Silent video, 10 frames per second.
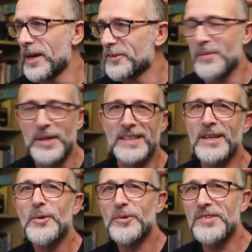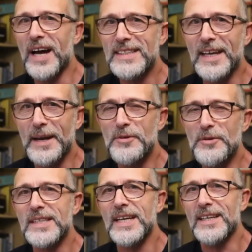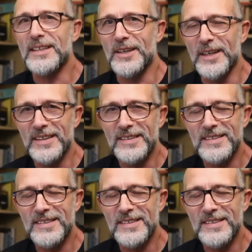I mean, was that a deliberate thing to